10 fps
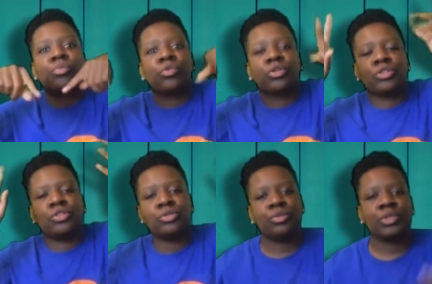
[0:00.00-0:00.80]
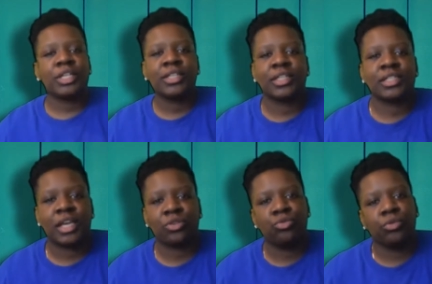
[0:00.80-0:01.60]
border to it which I think is
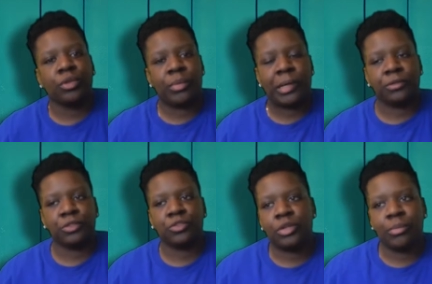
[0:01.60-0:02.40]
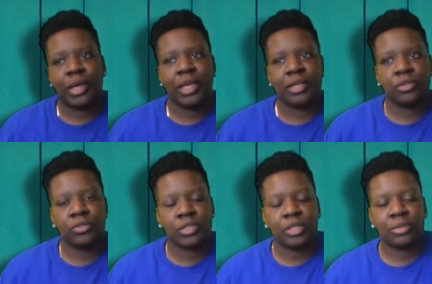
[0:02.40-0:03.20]
kind of cool and modern so I might hang
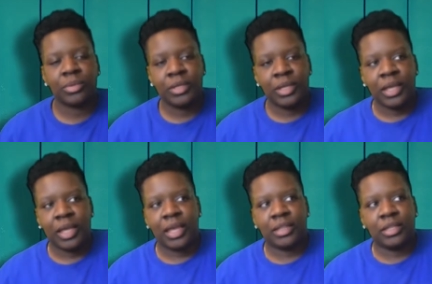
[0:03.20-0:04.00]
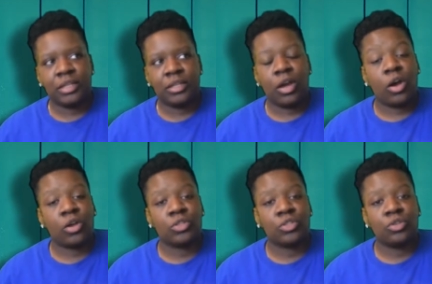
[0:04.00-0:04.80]
those up and then I
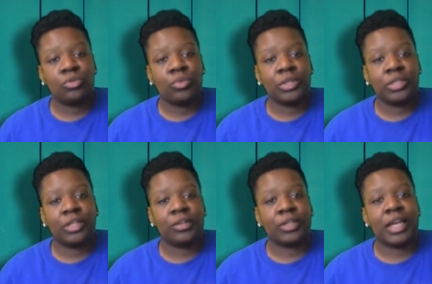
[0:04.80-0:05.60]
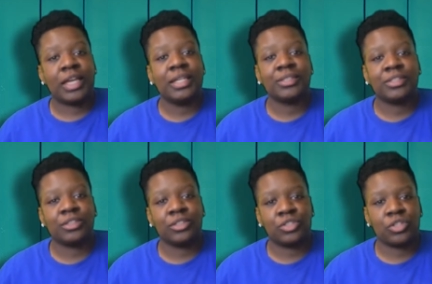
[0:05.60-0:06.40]
also went there and I
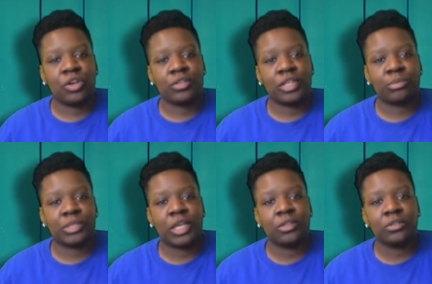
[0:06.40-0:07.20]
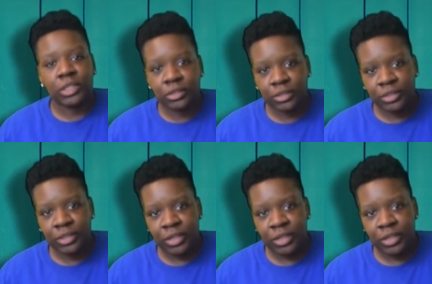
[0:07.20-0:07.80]
instantly saw like a potato cutter